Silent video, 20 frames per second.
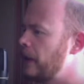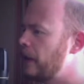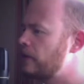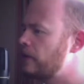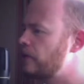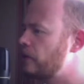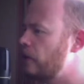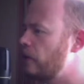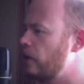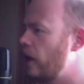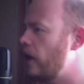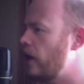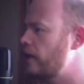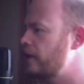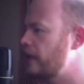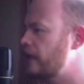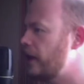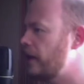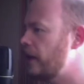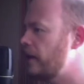And so, a lot
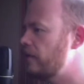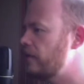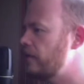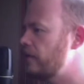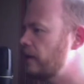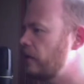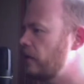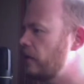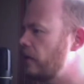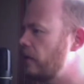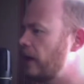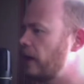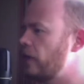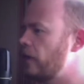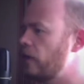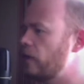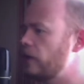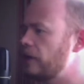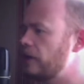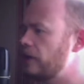of times, you know, my
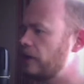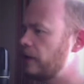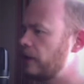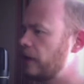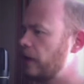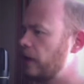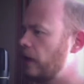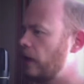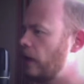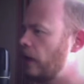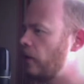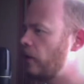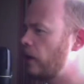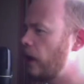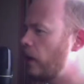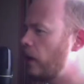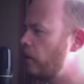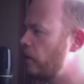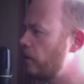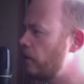goal I
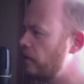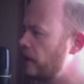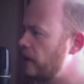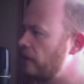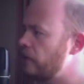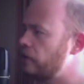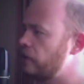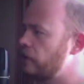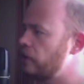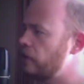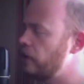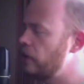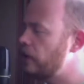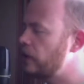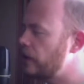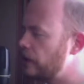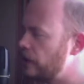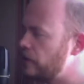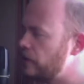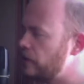want to I want to be able to
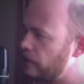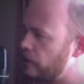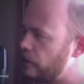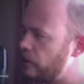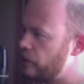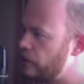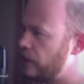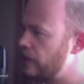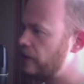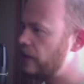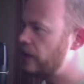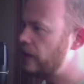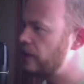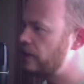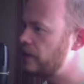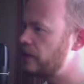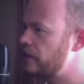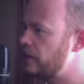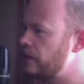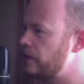look at these different
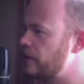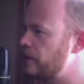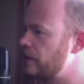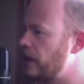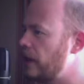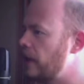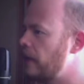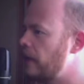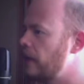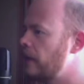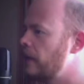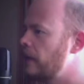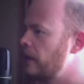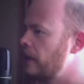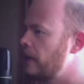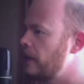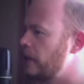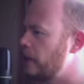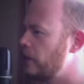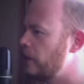translations and say,
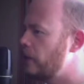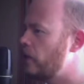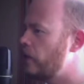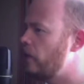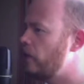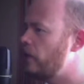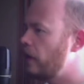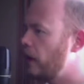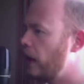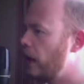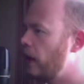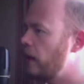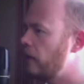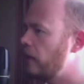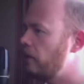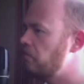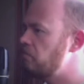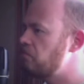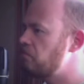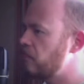you know,
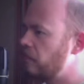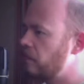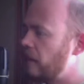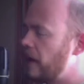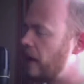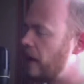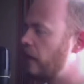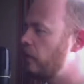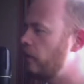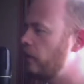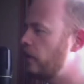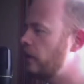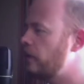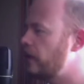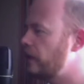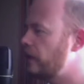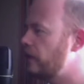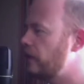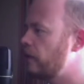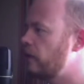I man, I really
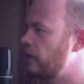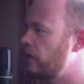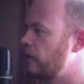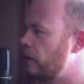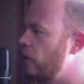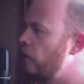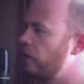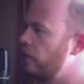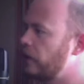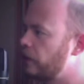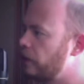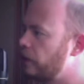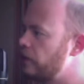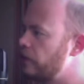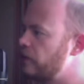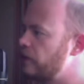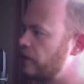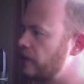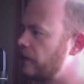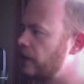think the the Holman
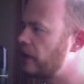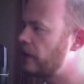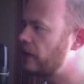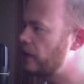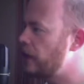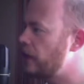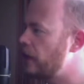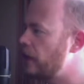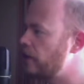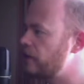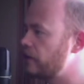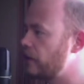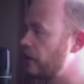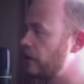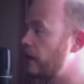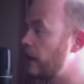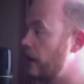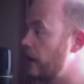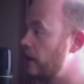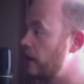Christian Standard nails it
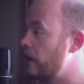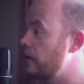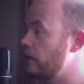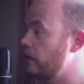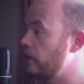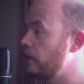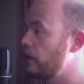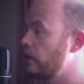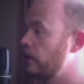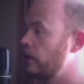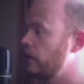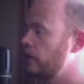on the head here.